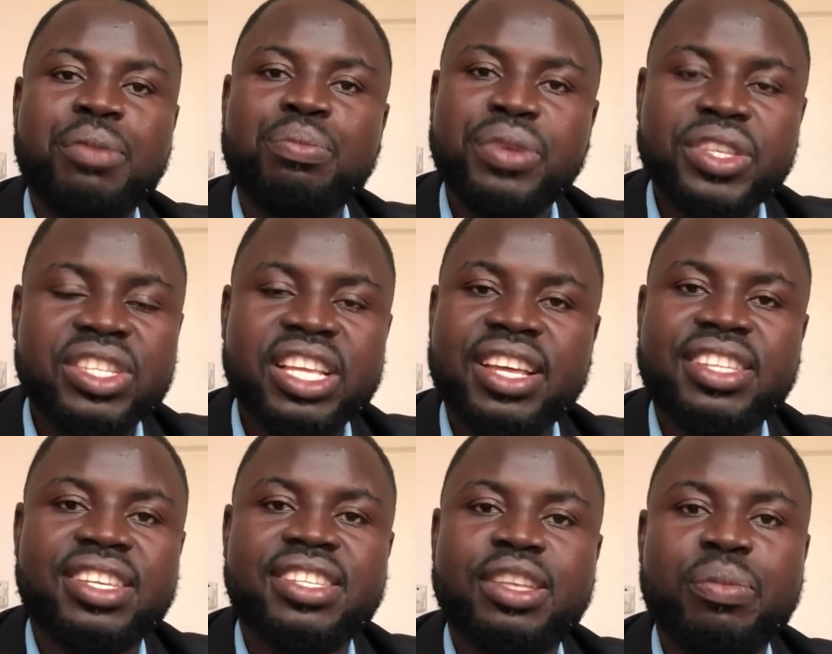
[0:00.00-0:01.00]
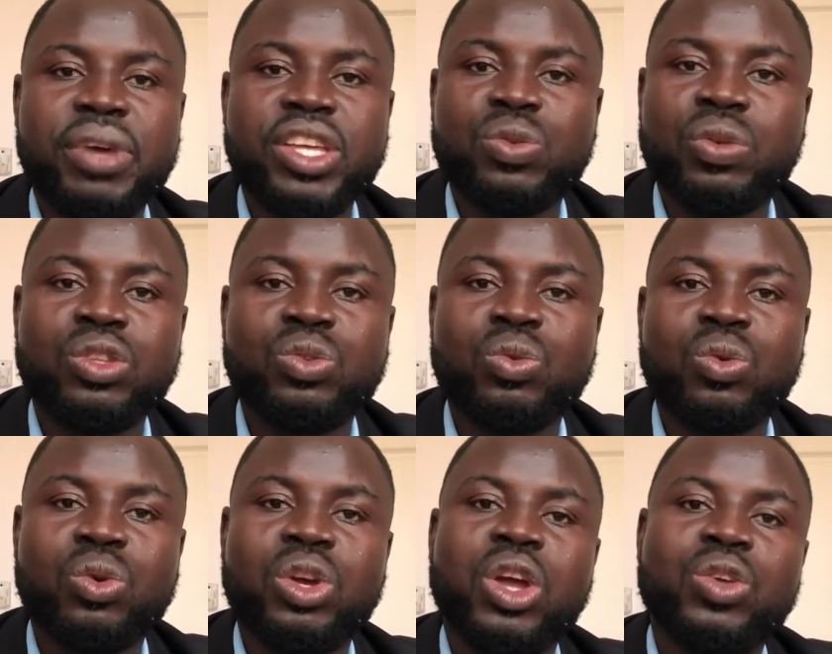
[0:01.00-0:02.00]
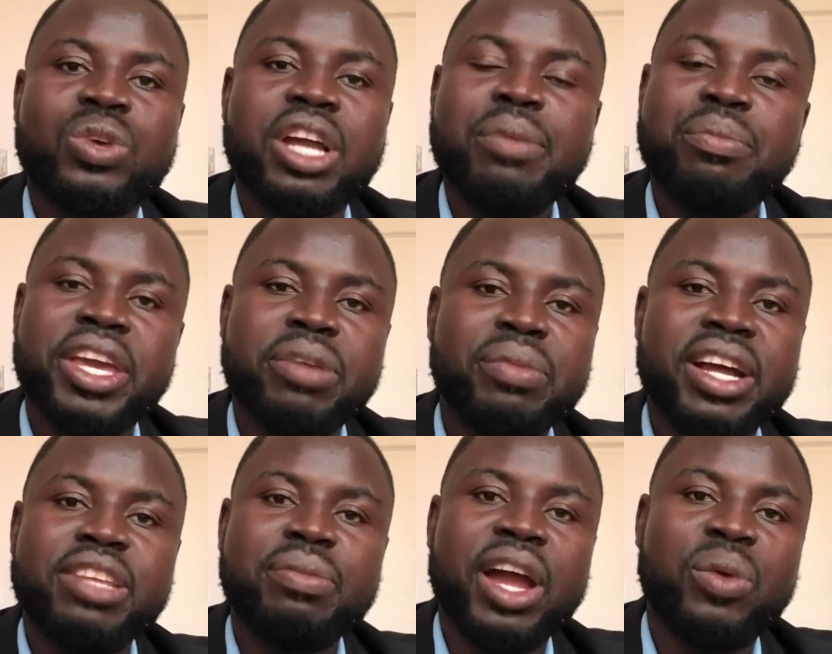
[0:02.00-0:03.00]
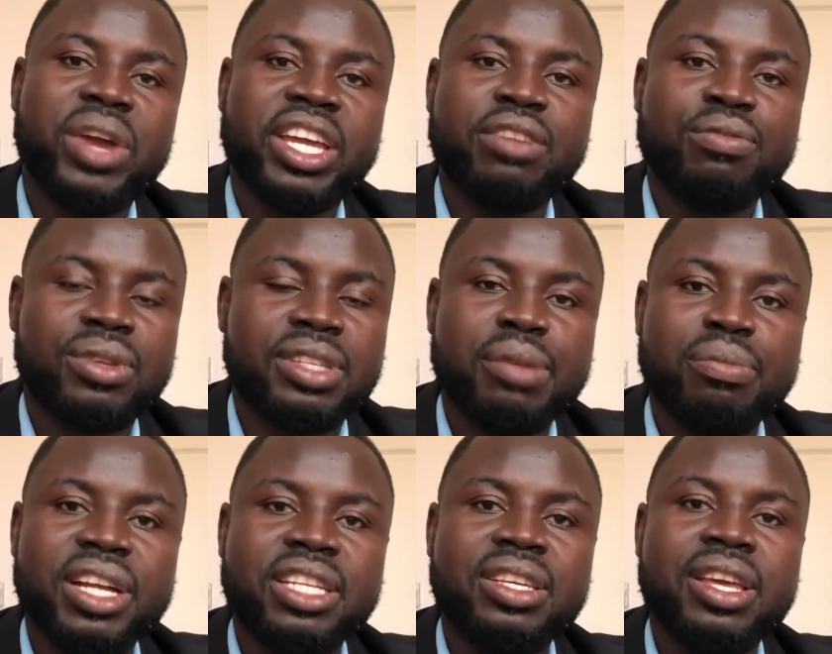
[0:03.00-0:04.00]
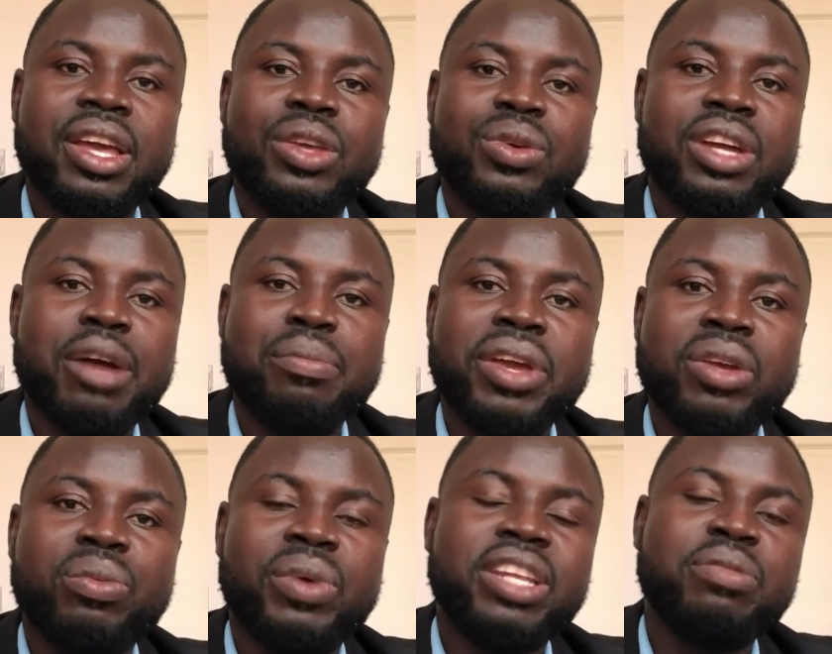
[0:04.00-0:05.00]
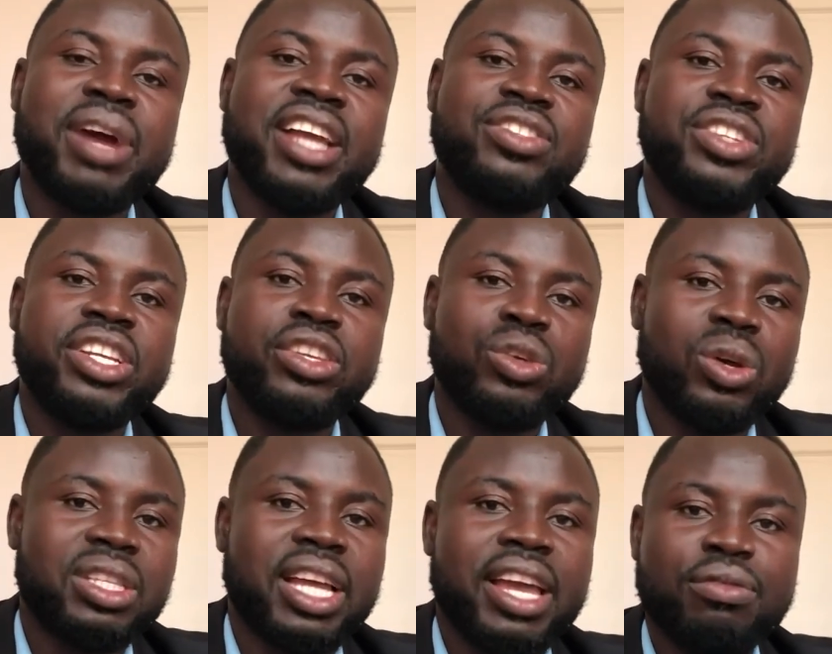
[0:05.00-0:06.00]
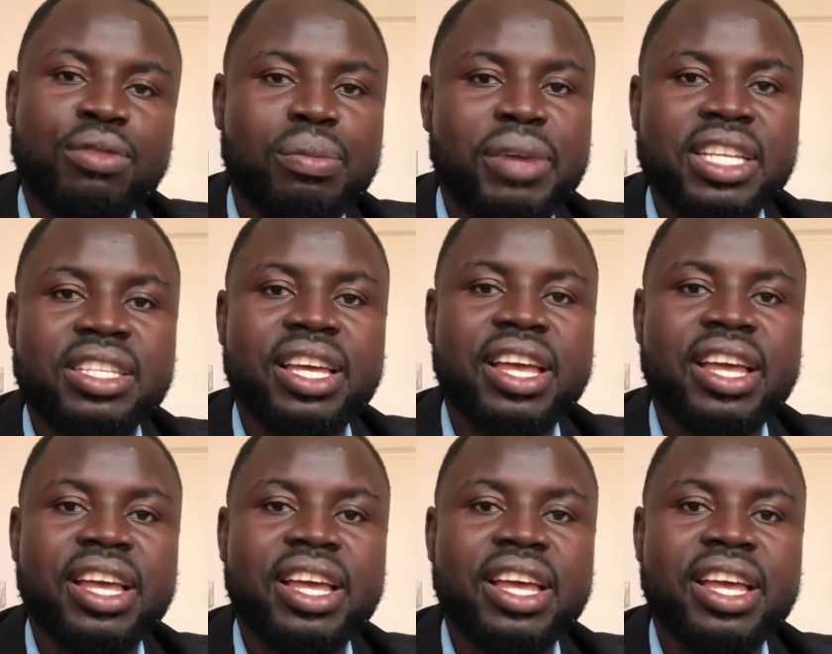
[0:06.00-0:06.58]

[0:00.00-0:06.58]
Business is the best way to go. You can't make money by working for somebody. You can't make money by trading your time for money.